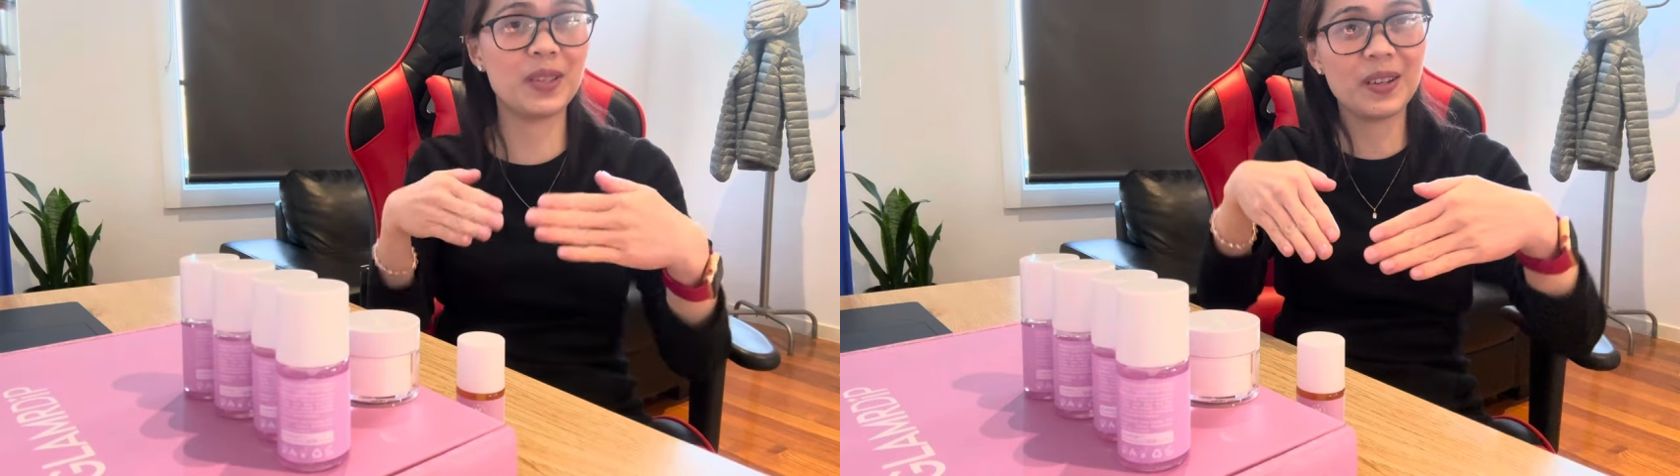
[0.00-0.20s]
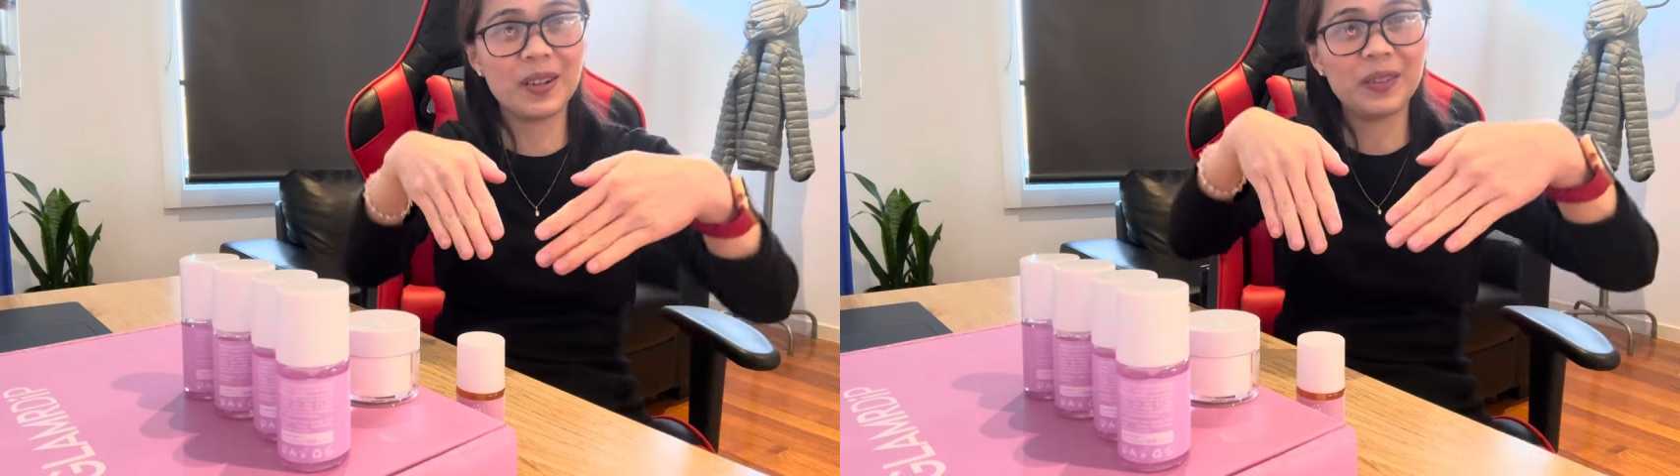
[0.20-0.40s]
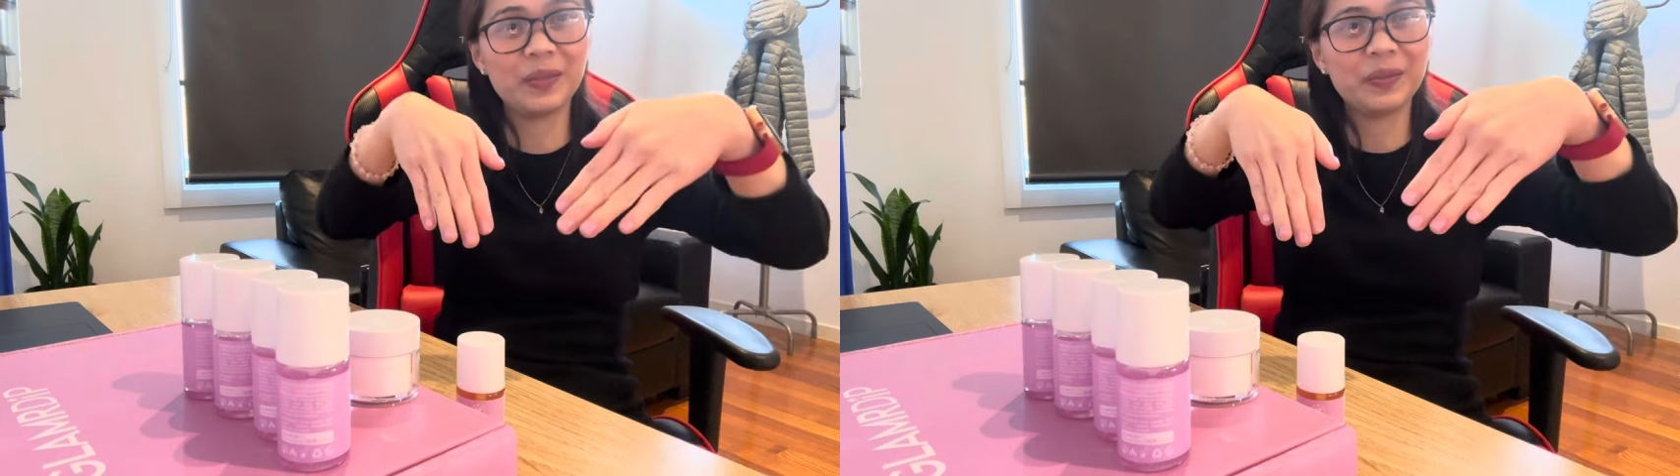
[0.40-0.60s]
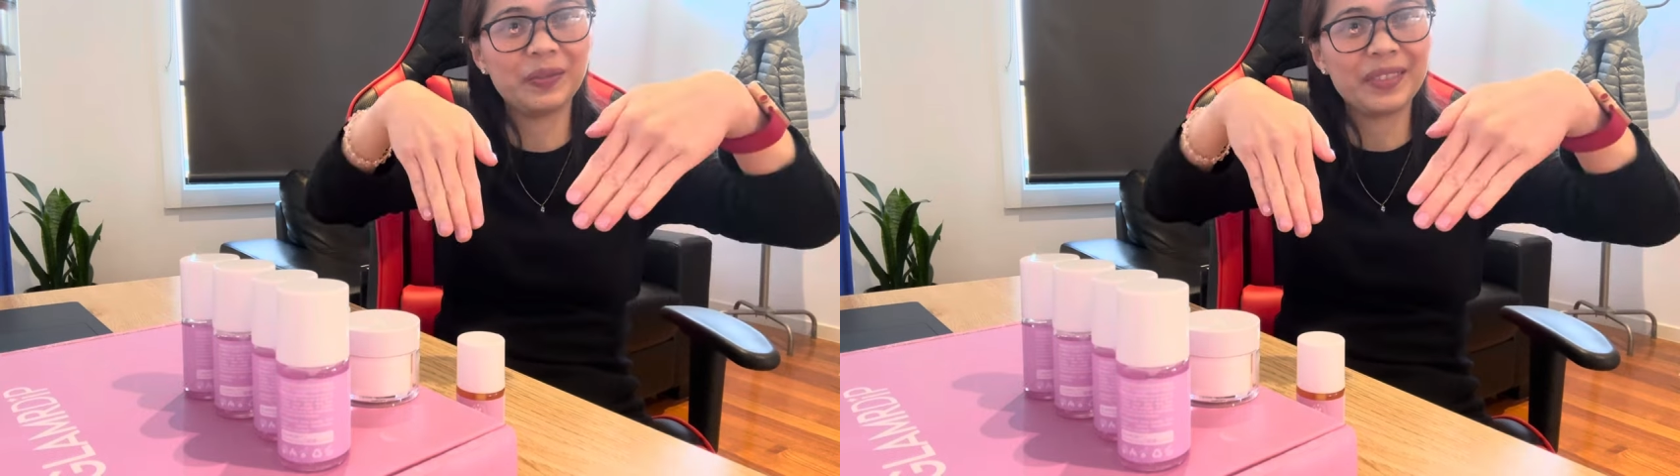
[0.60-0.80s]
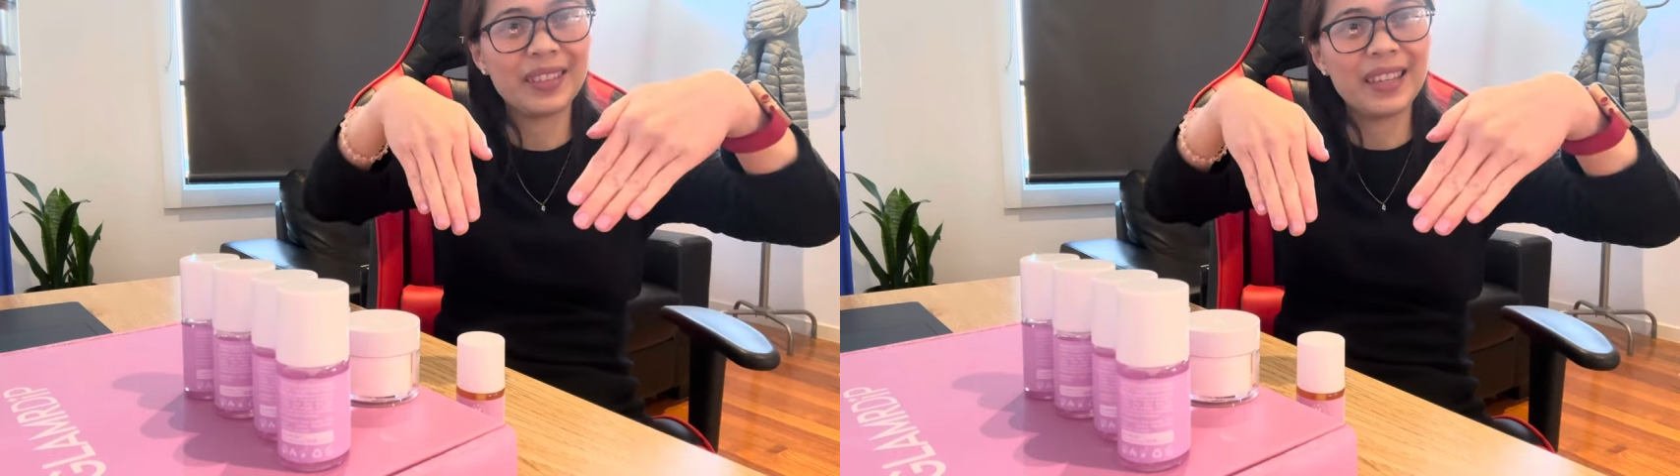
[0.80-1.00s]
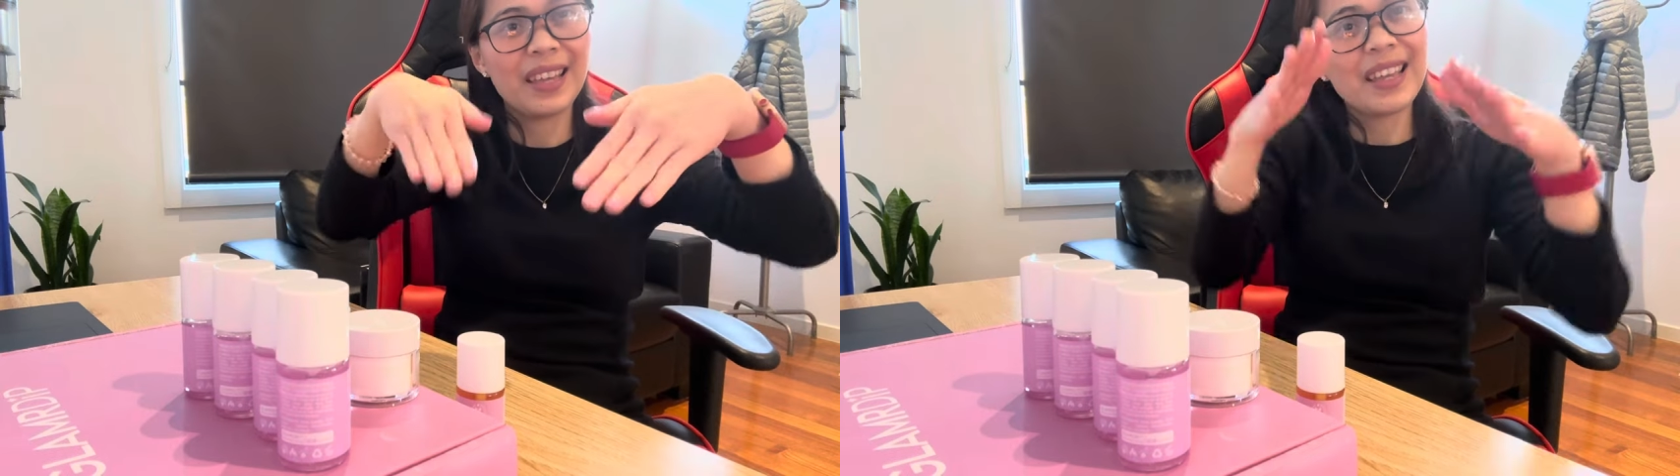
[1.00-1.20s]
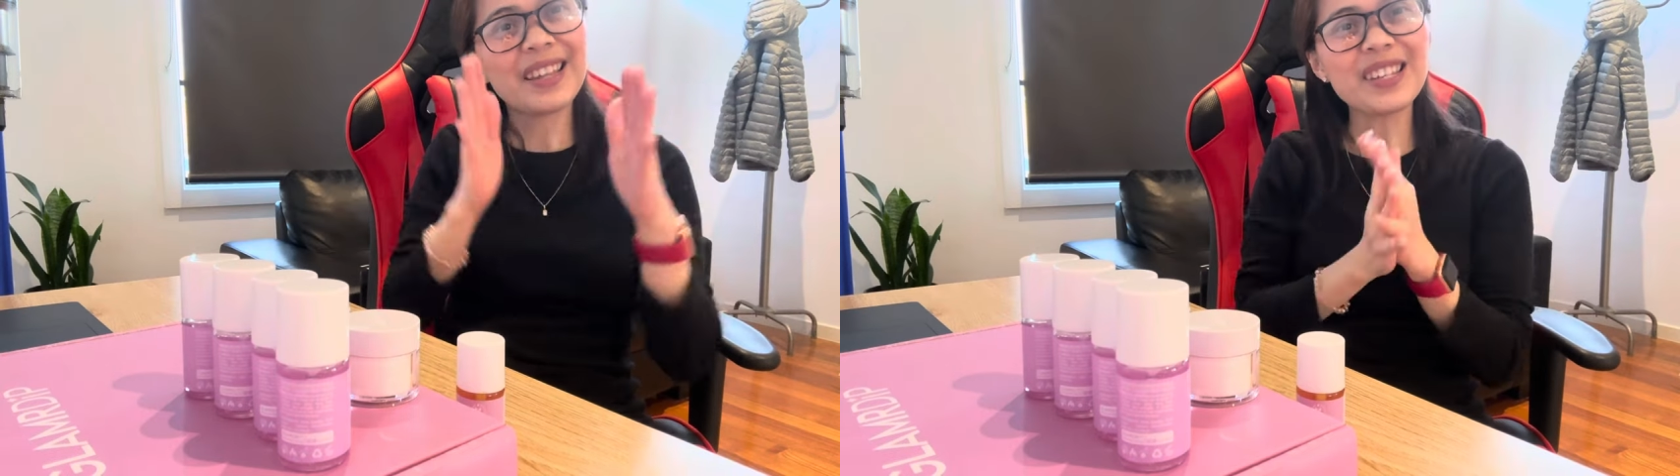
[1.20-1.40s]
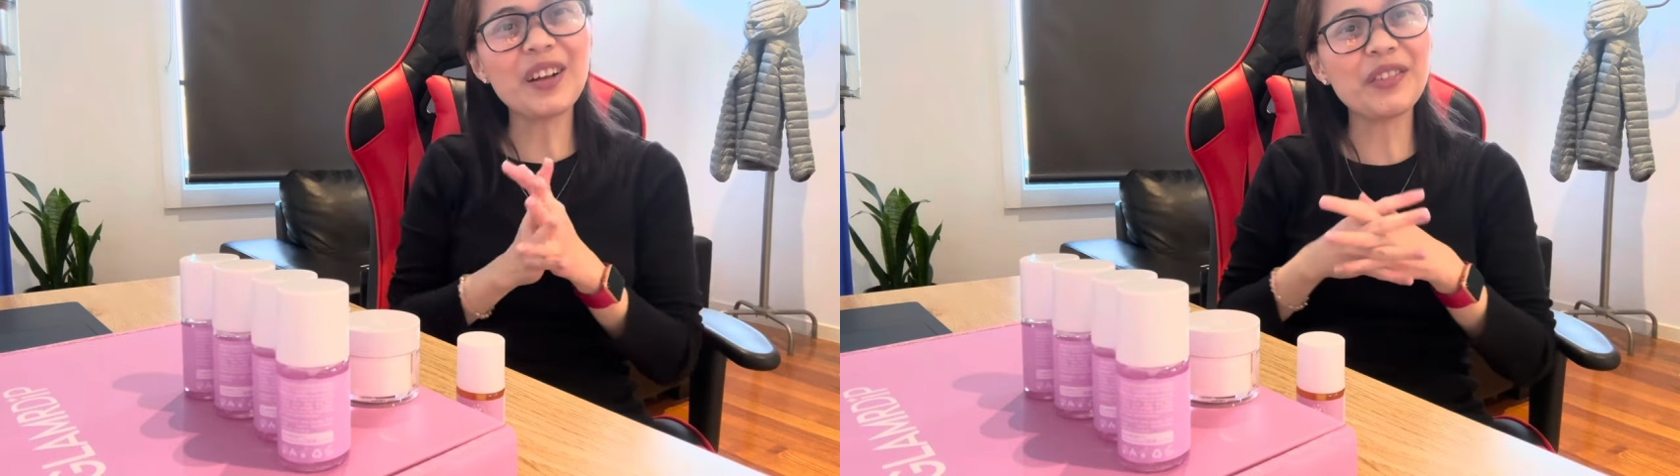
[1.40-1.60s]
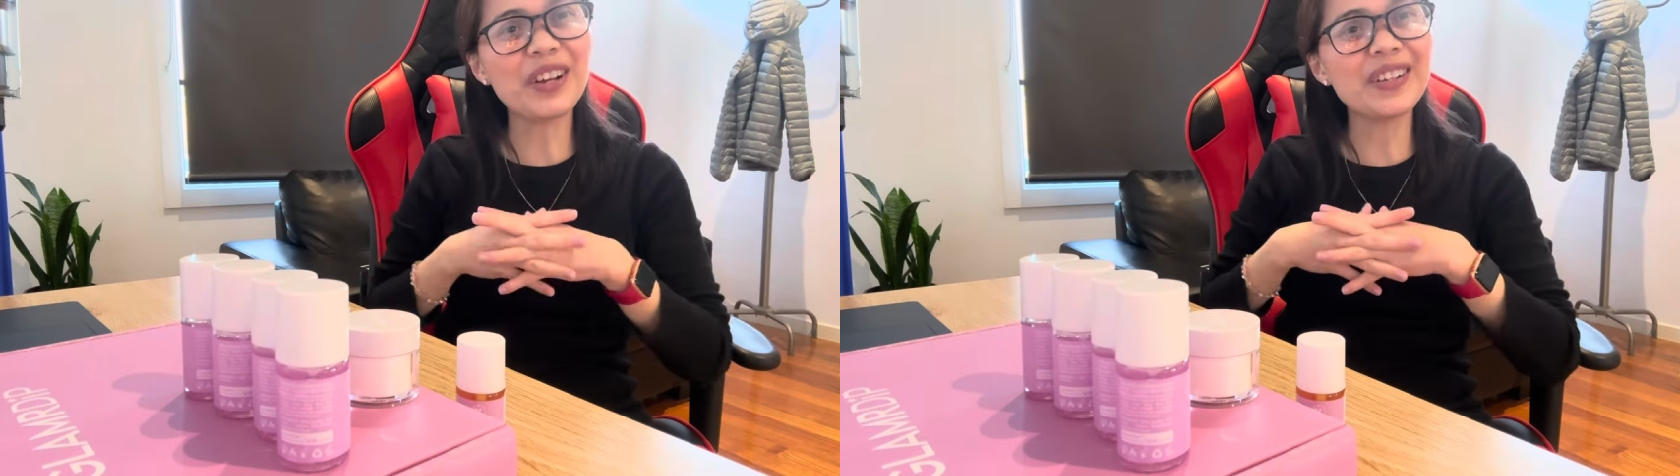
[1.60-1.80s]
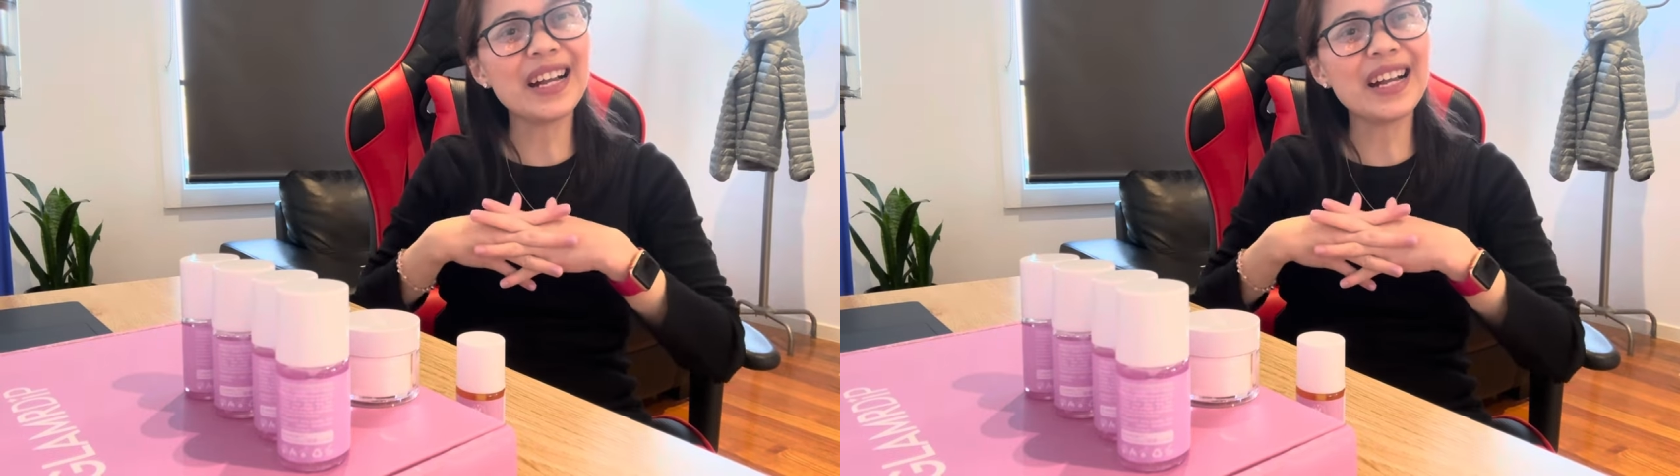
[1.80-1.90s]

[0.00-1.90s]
So that's all for now,